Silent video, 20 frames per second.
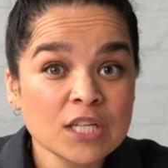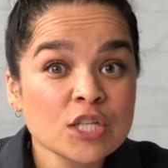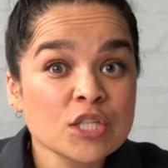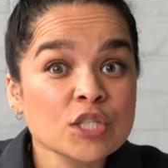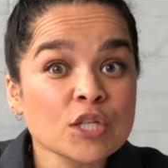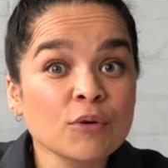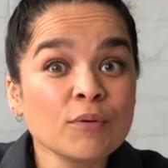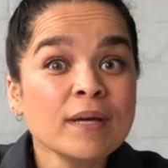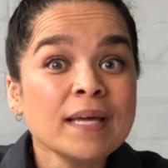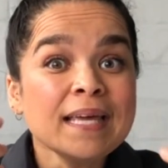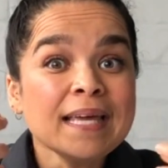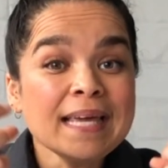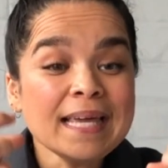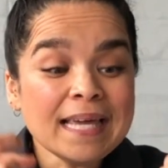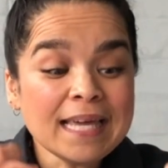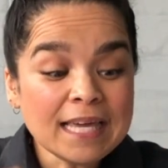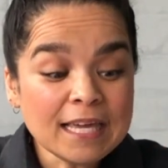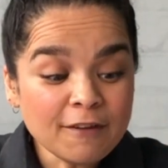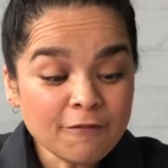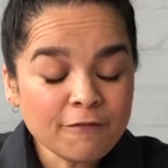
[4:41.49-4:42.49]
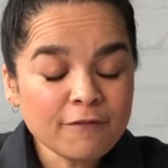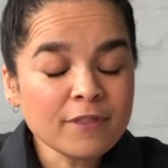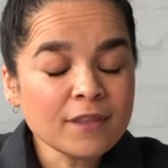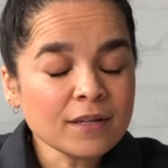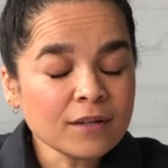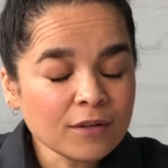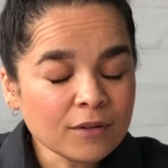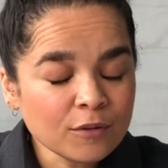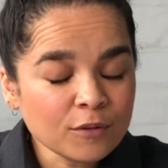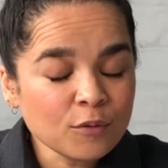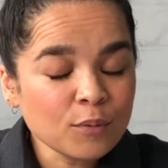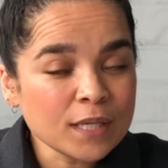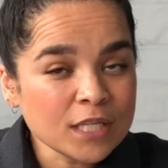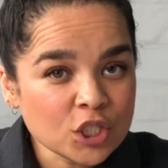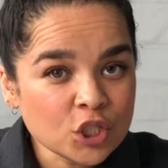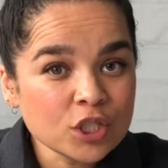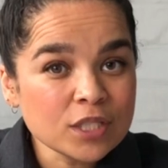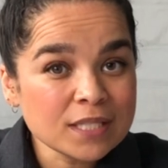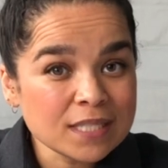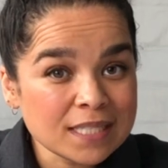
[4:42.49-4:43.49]
So if the
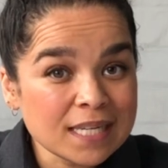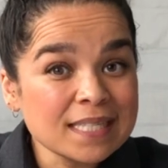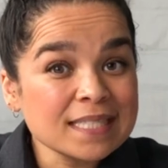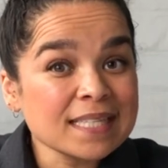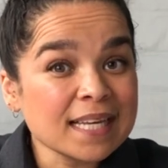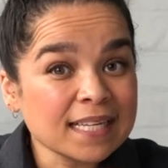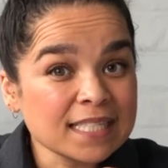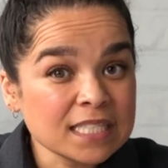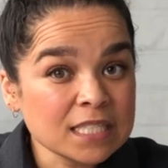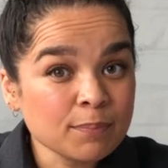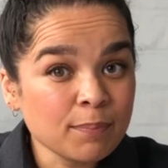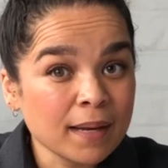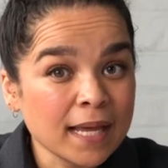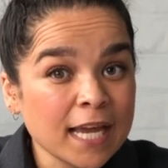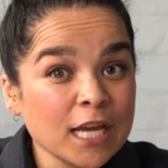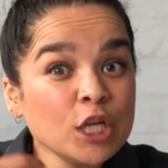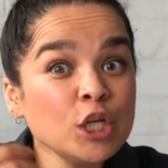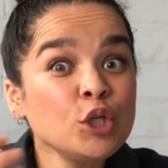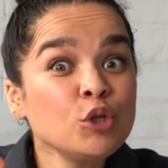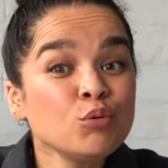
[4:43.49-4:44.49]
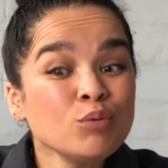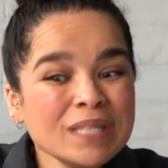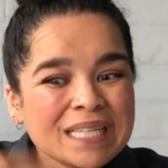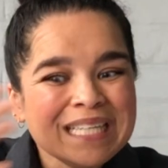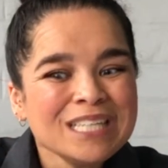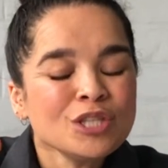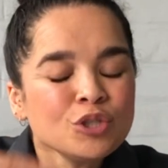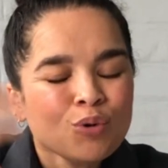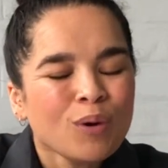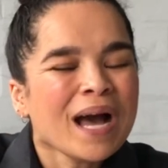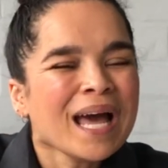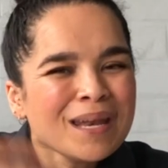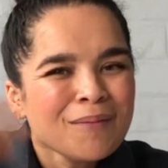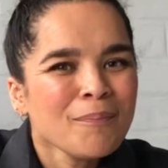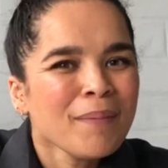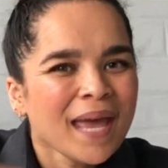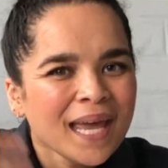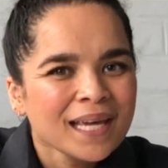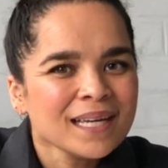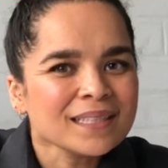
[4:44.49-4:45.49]
question says explain, you need to
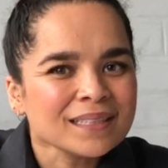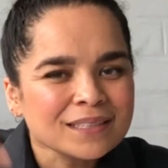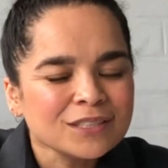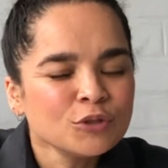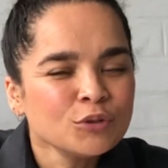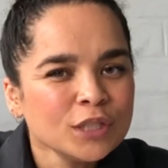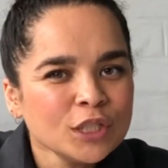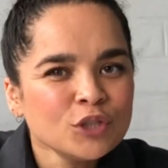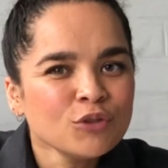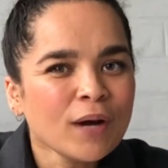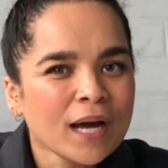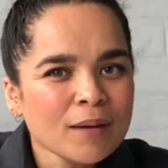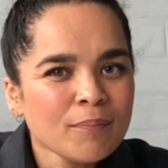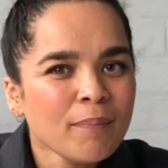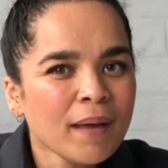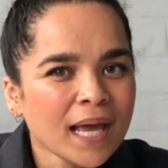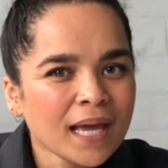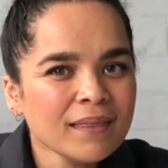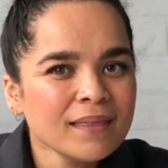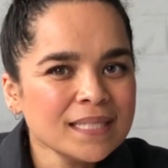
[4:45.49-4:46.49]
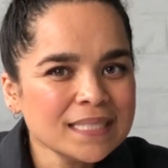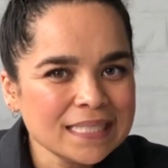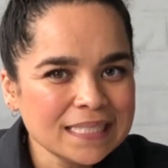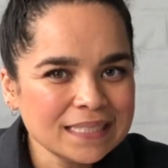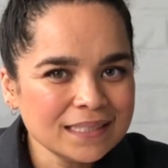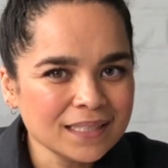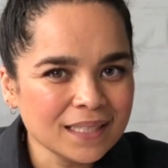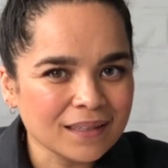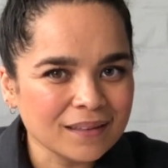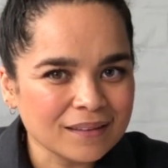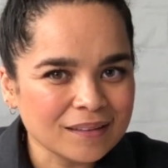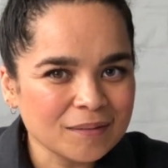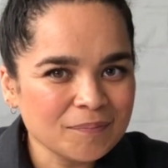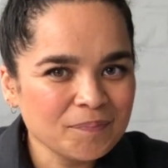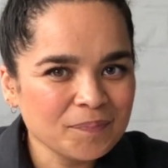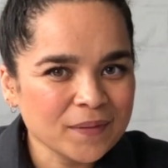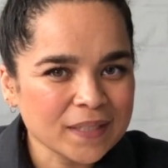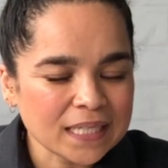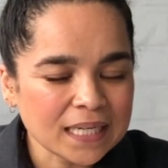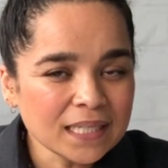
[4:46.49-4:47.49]
unpack it. You need to unpack the detail,
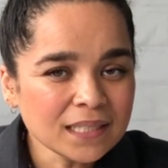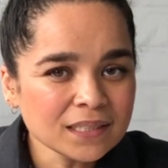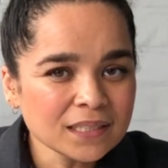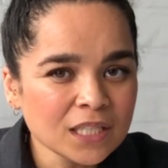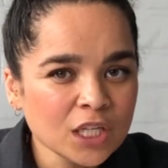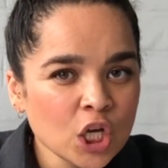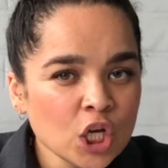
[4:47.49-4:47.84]
right?